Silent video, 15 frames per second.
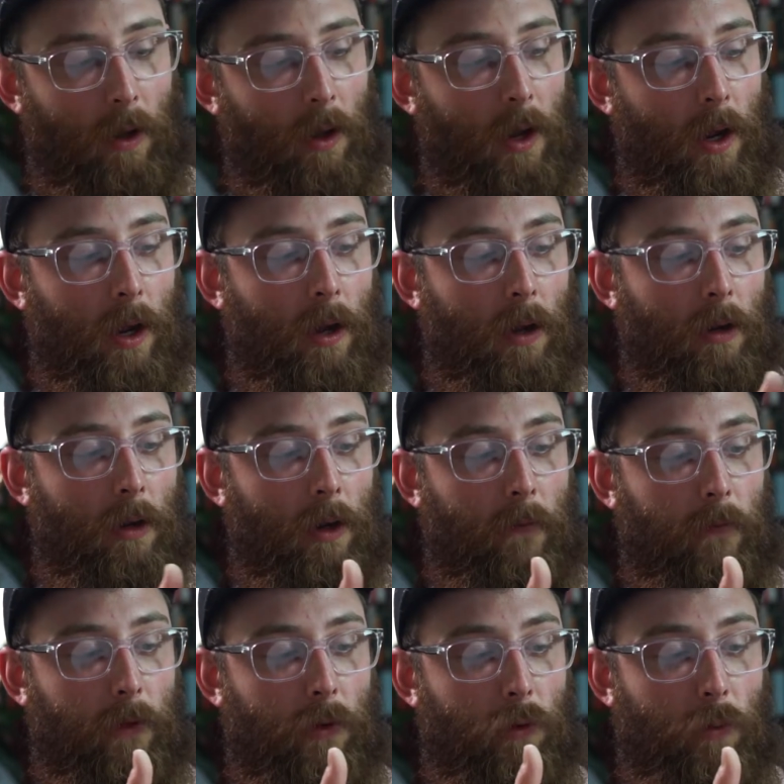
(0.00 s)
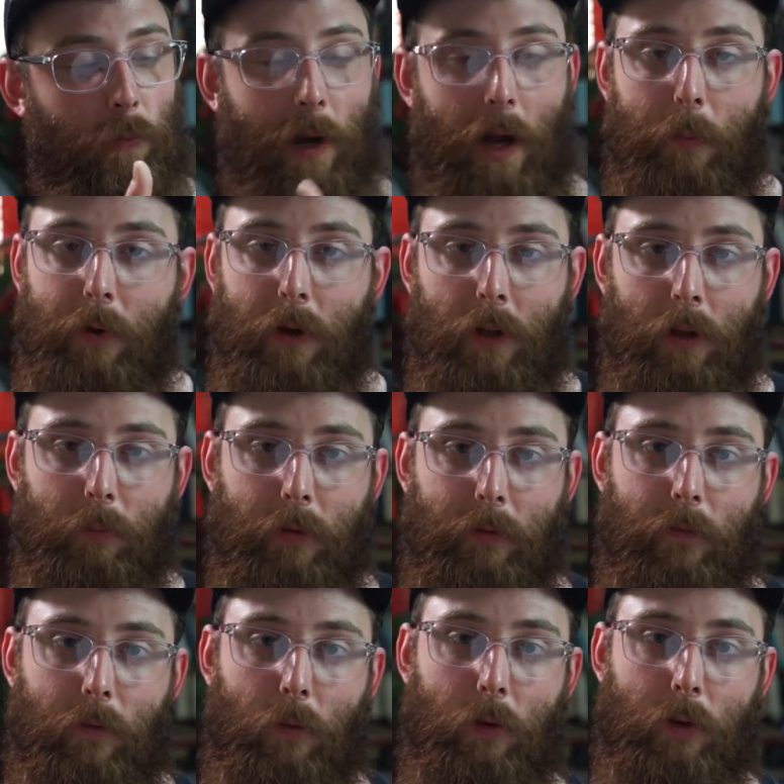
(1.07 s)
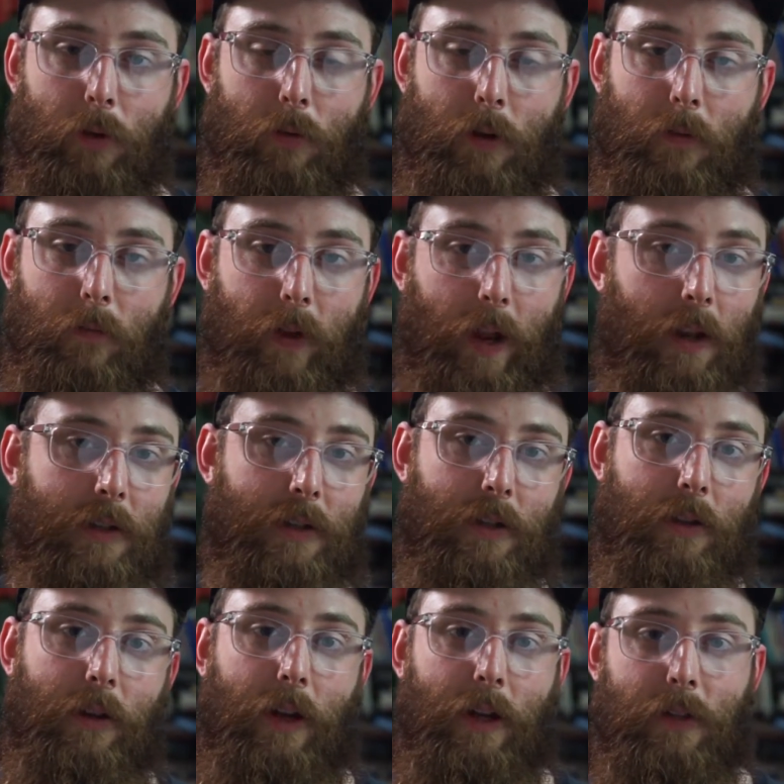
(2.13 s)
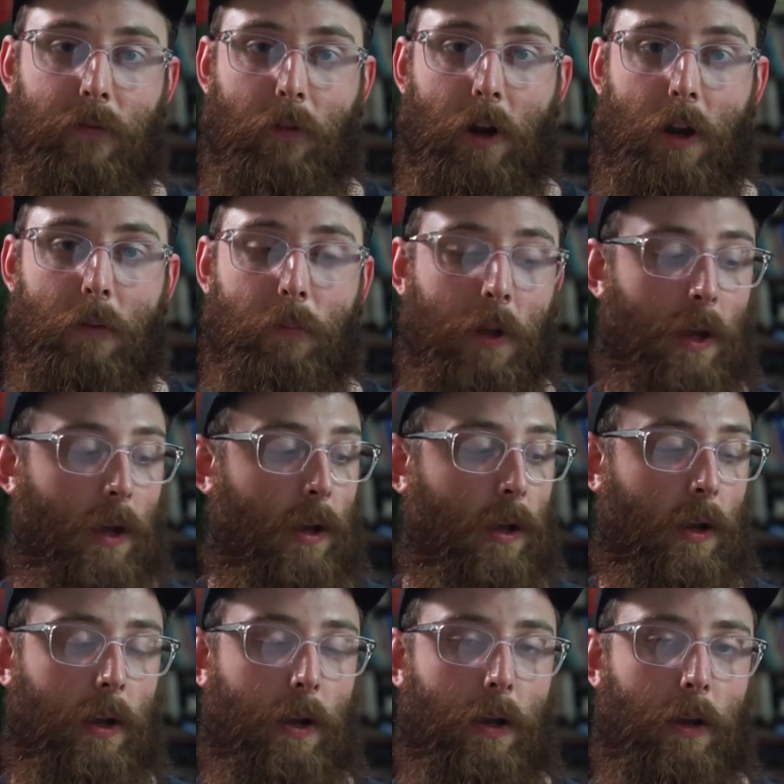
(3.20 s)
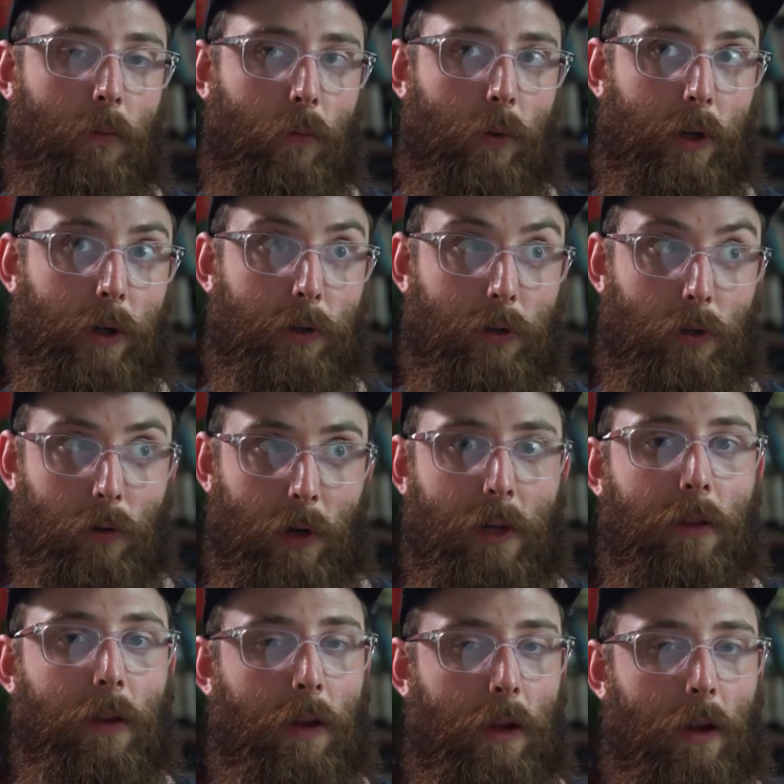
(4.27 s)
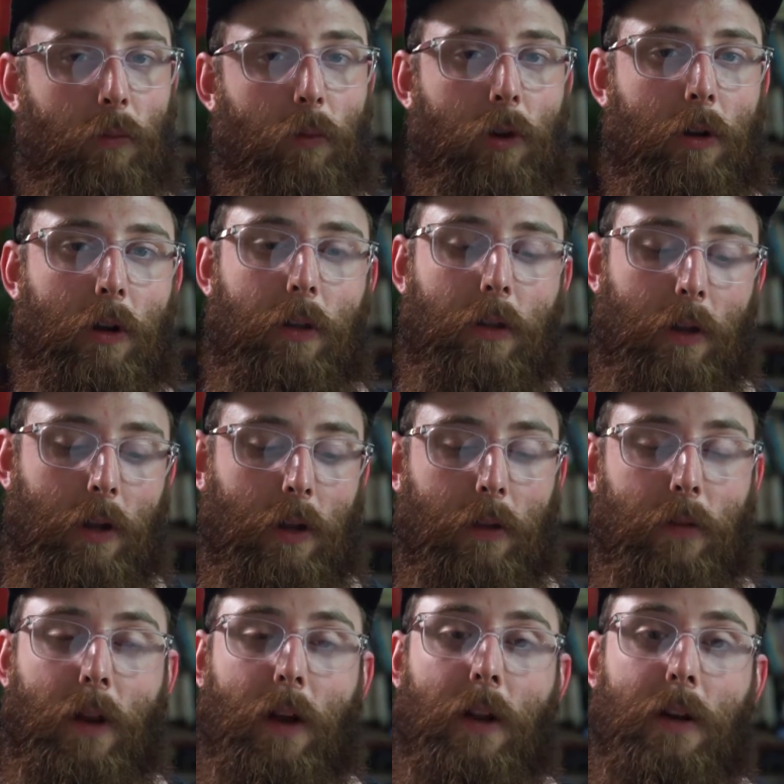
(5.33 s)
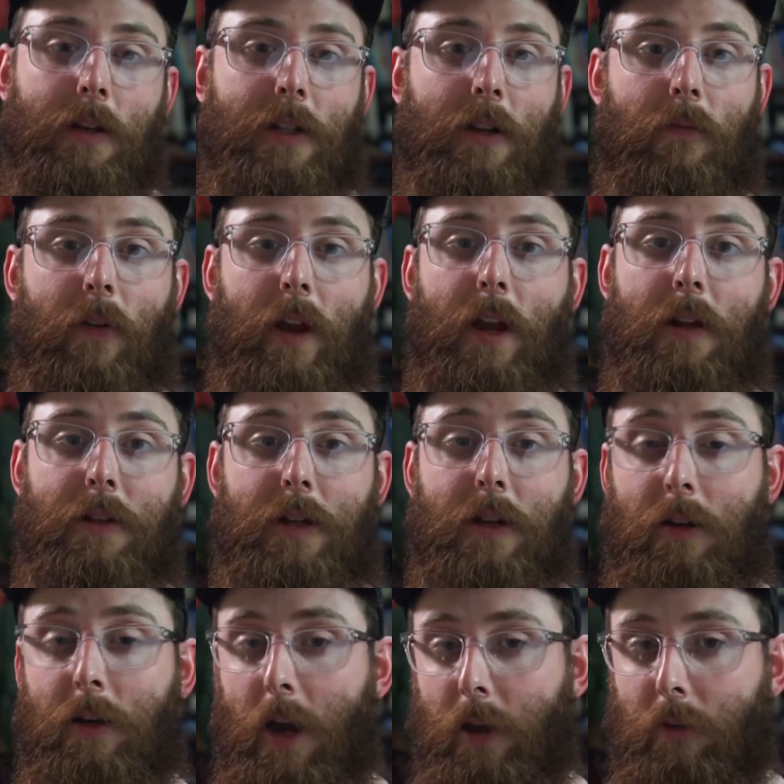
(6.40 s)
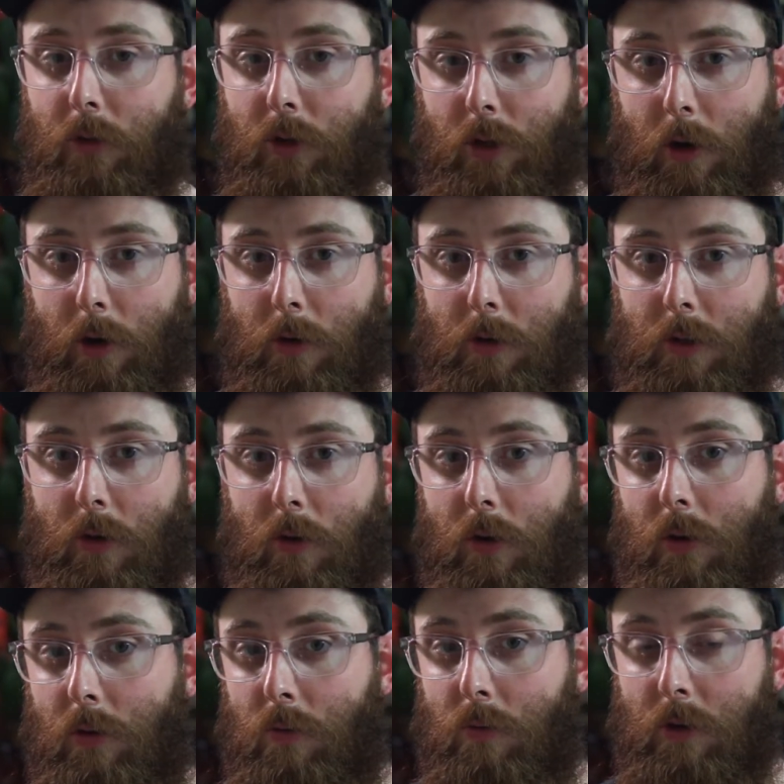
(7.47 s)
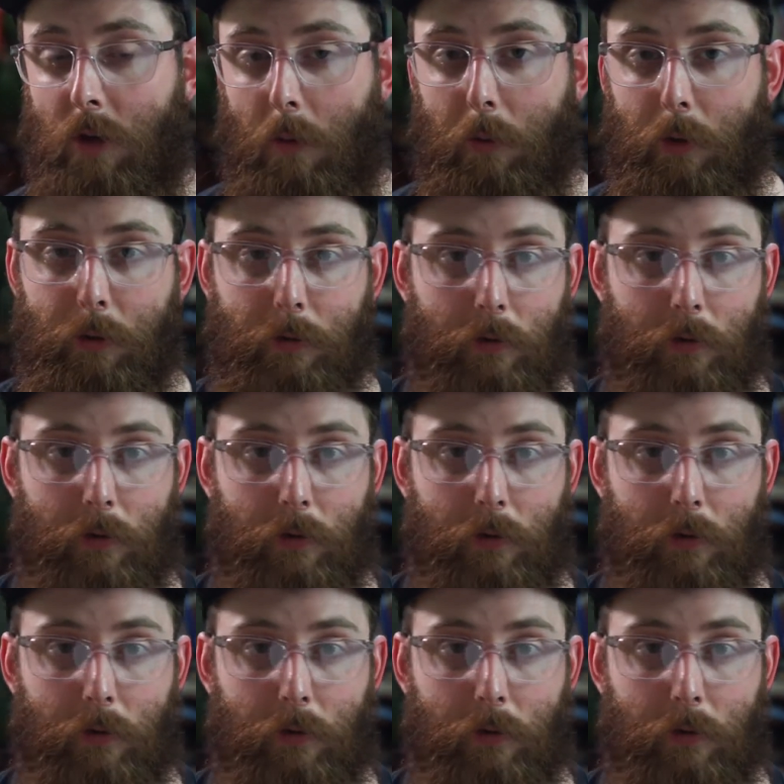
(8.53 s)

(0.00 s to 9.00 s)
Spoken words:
and if you pop it in before you advance to the next frame, it will trick the camera into thinking that it's advanced and cock the shutter so you can do double,